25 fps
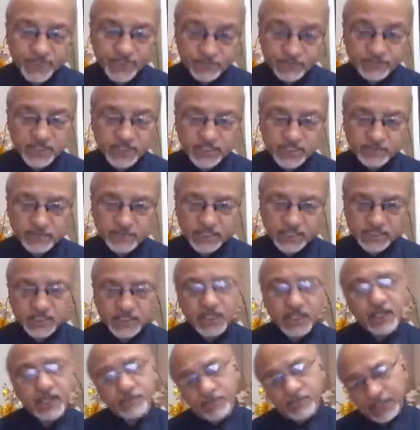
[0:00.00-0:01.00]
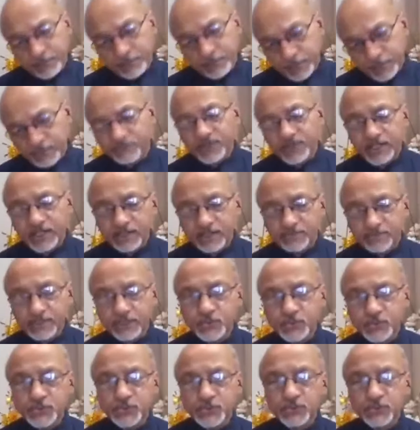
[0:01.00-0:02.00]
if it is mixed, but preferably
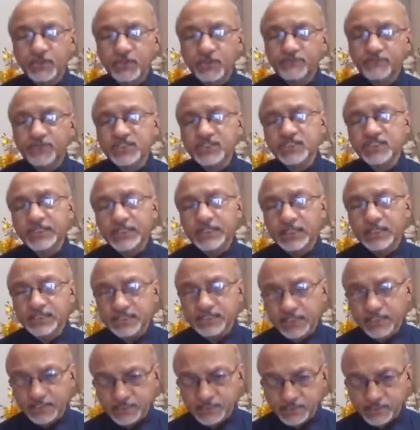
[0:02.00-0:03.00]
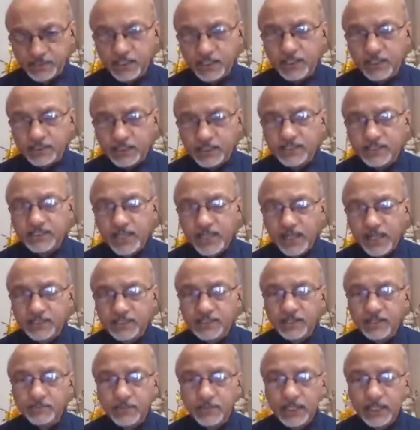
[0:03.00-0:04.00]
you should go for single sex, that is
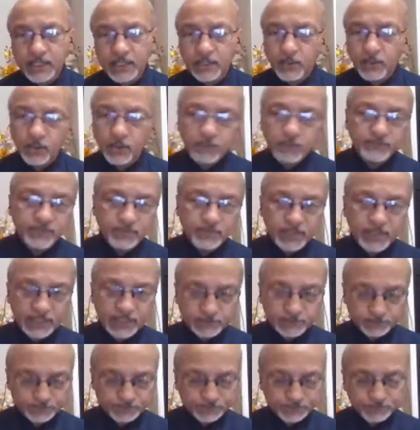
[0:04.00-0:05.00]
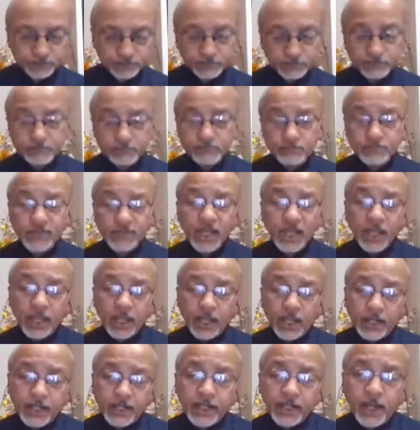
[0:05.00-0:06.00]
either male or female.
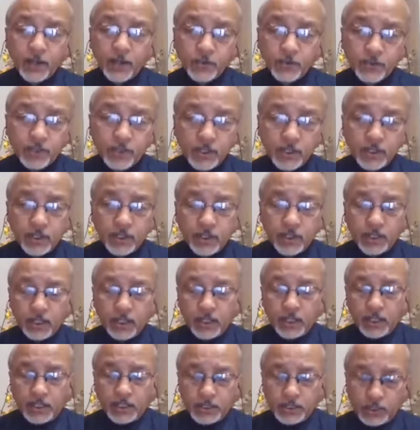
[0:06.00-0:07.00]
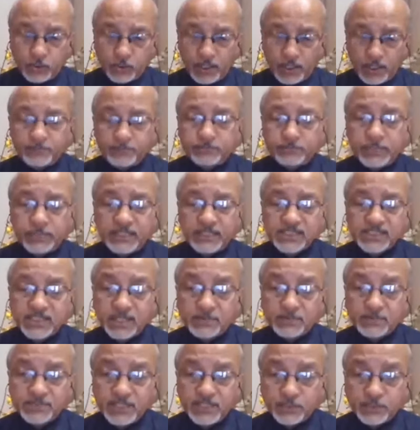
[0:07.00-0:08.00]
Now you have
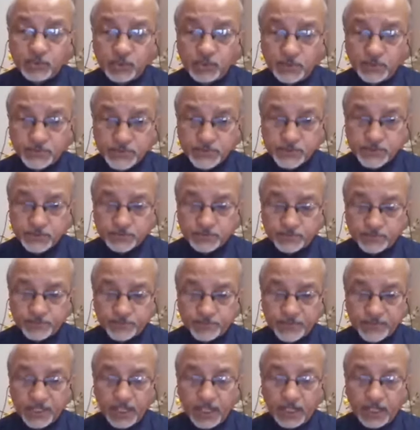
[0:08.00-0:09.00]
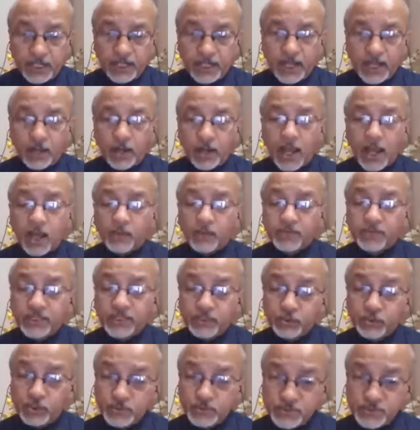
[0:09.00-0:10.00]
established the groups. Now, how many
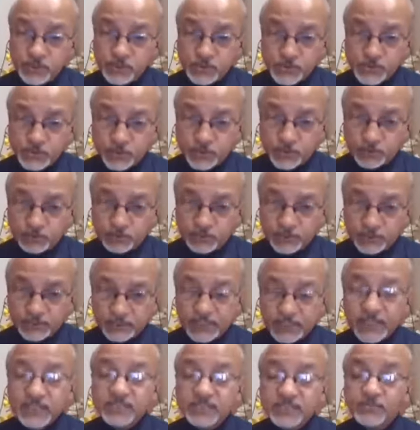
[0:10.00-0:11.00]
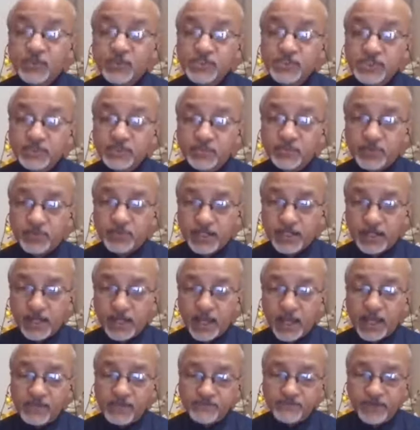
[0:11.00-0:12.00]
groups you should? That is most important.
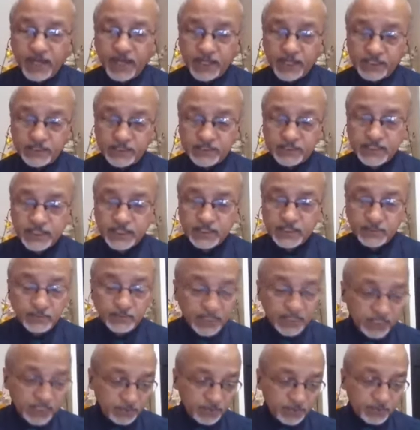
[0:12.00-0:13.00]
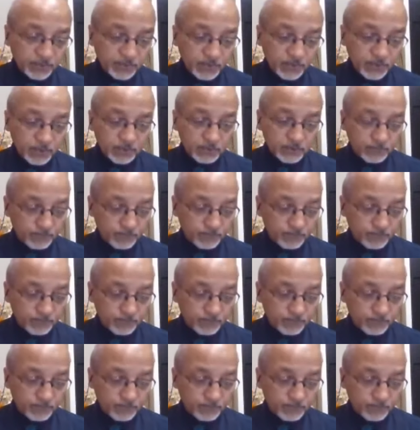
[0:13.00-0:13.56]
I find that many people